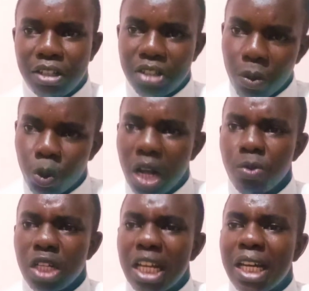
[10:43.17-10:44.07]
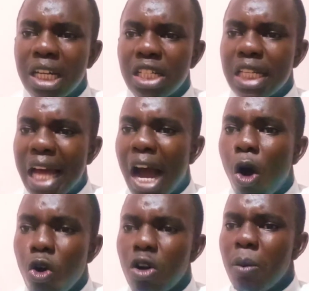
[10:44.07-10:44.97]
Sometimes it is their
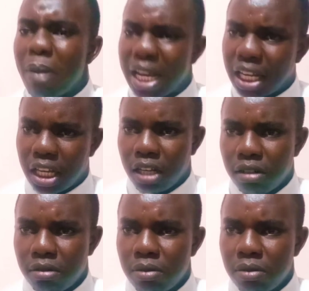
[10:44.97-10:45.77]
own making.